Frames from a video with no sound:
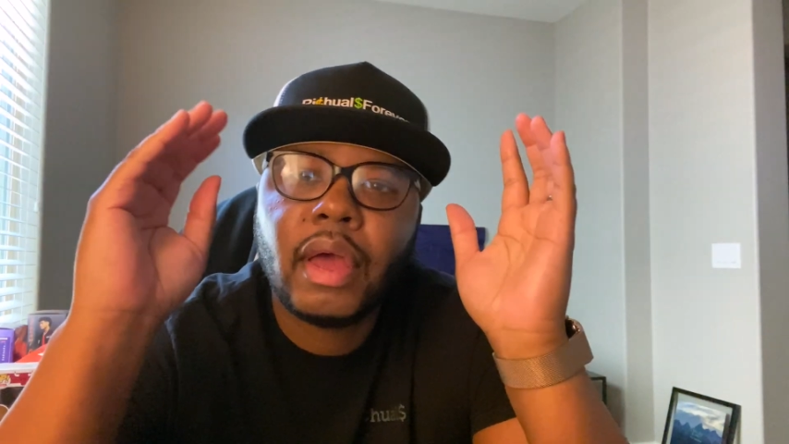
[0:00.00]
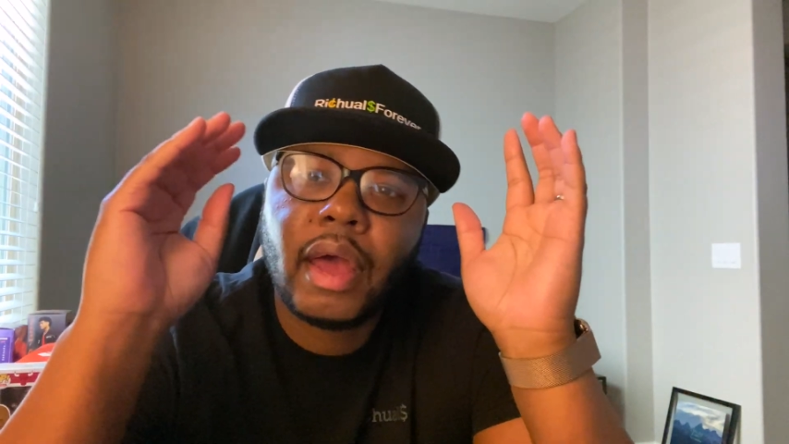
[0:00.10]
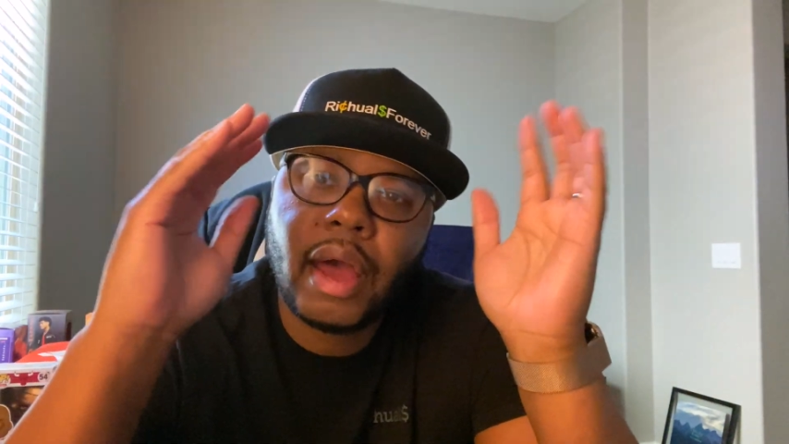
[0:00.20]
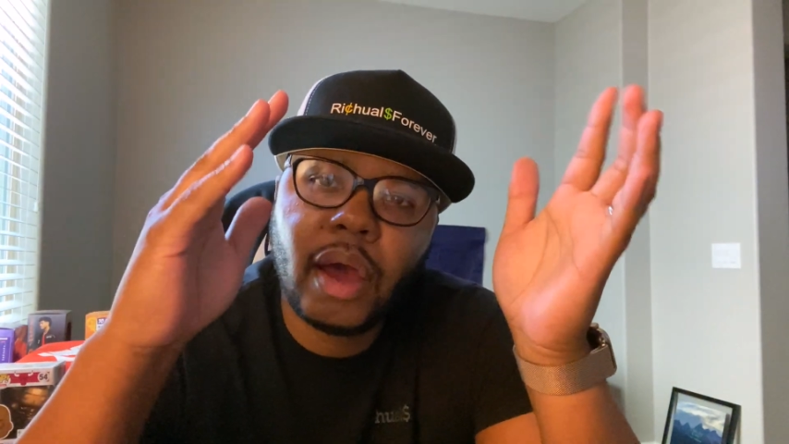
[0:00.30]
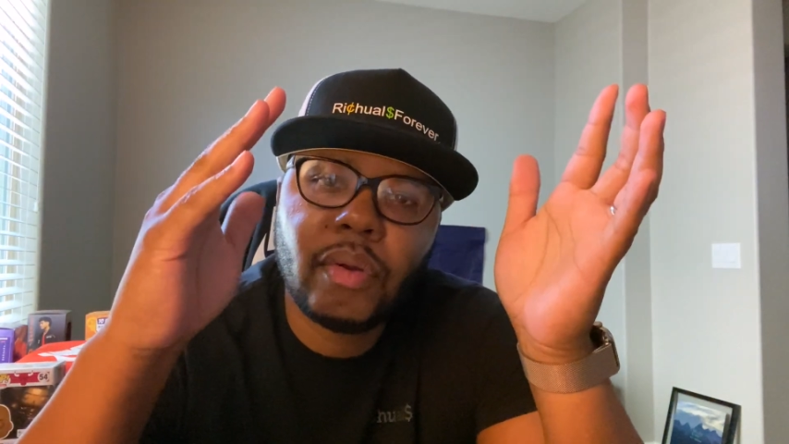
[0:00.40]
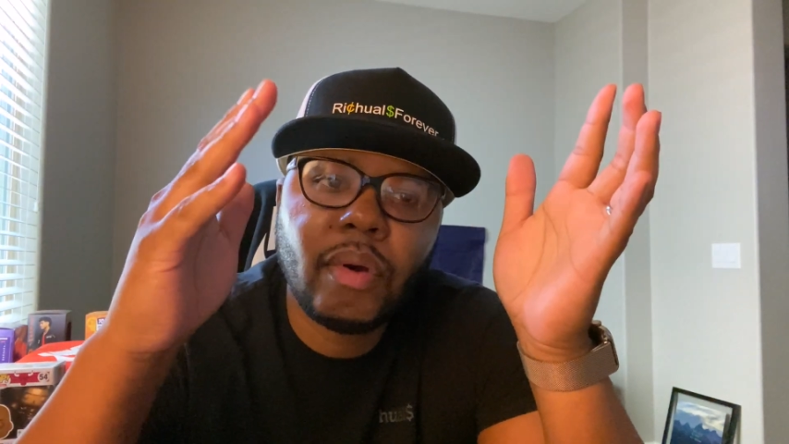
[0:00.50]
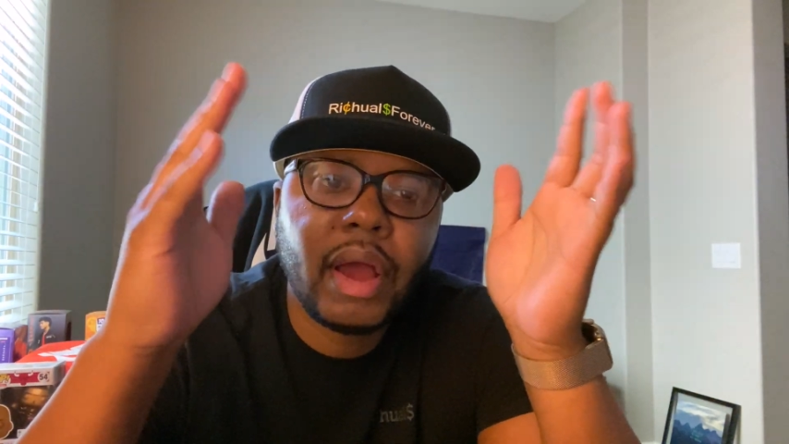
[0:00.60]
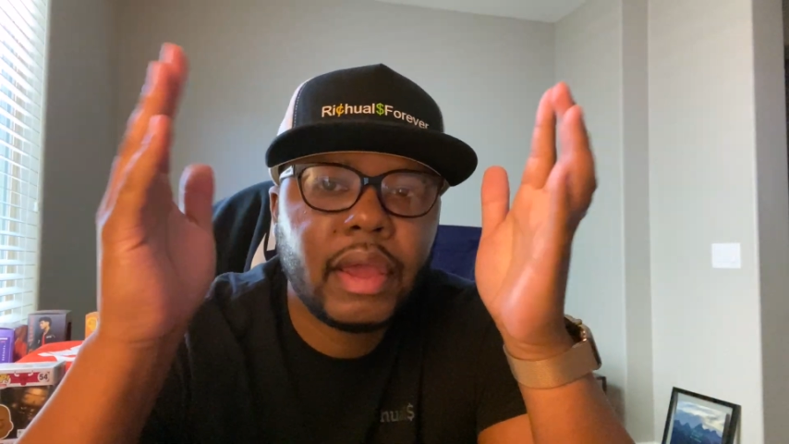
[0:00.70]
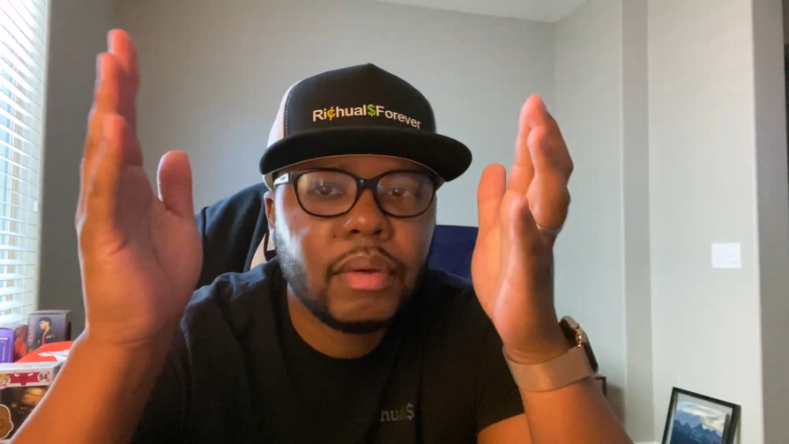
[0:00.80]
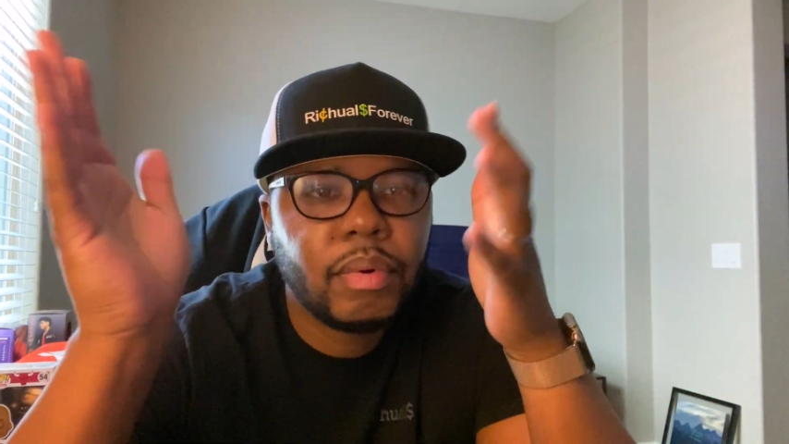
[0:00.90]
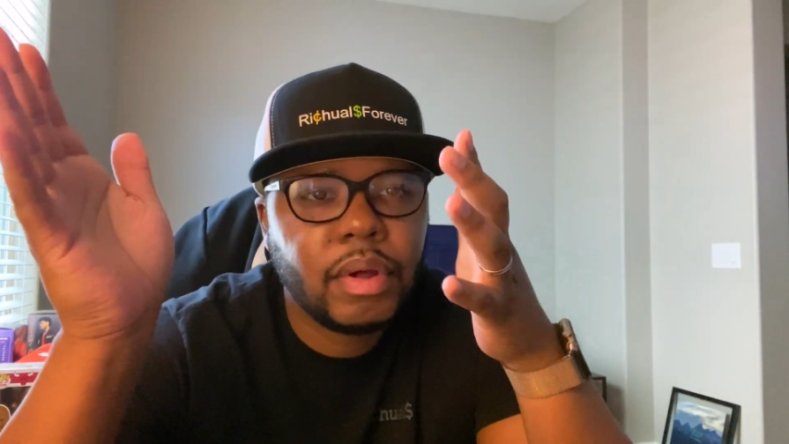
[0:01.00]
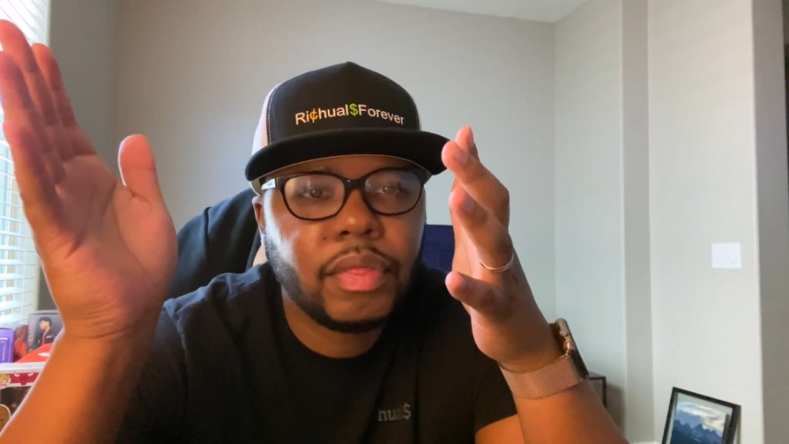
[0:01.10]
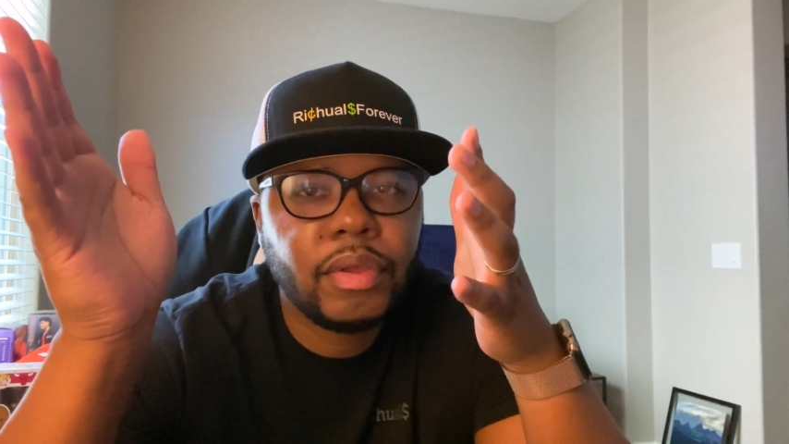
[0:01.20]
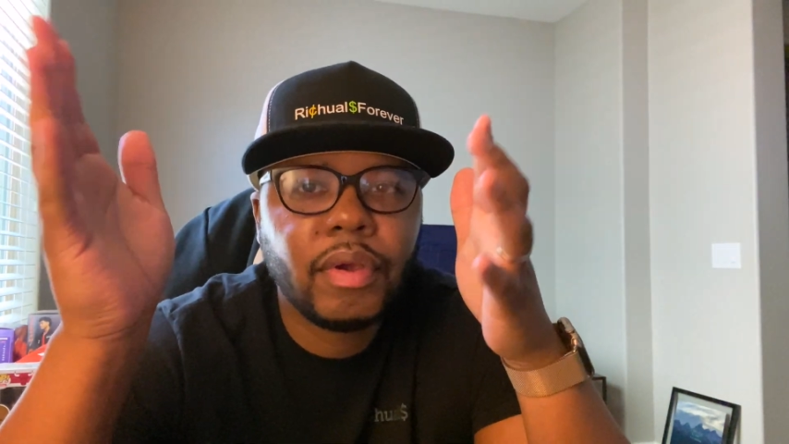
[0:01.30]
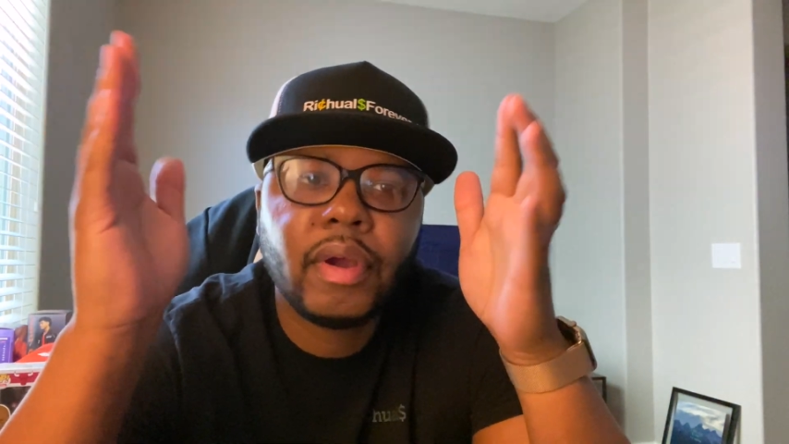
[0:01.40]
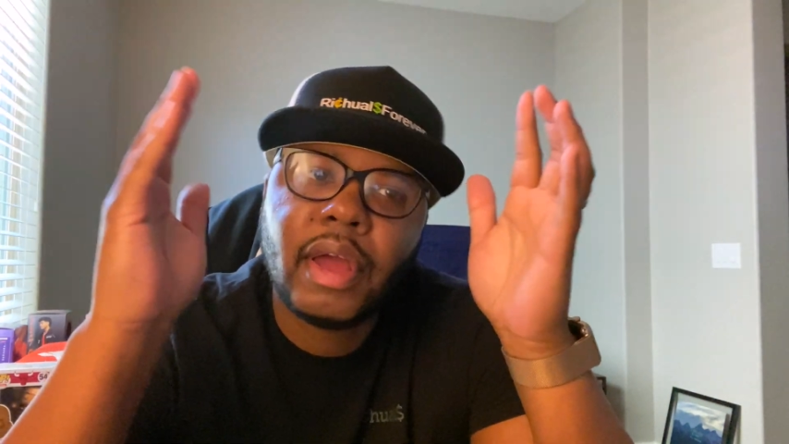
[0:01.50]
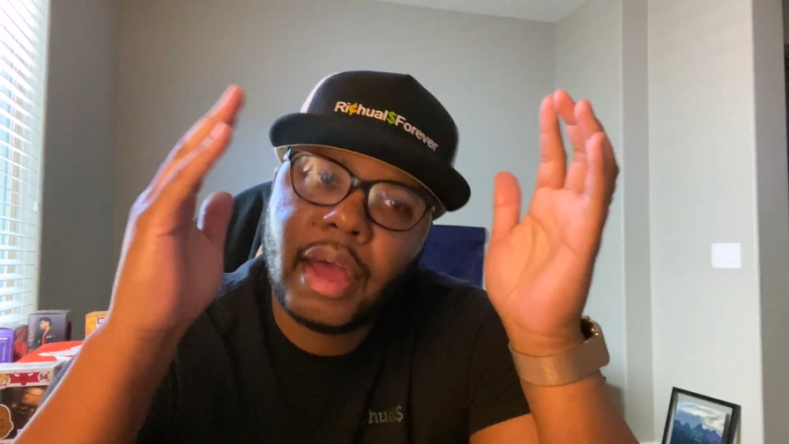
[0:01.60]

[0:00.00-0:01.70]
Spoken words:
How do I get wealthier?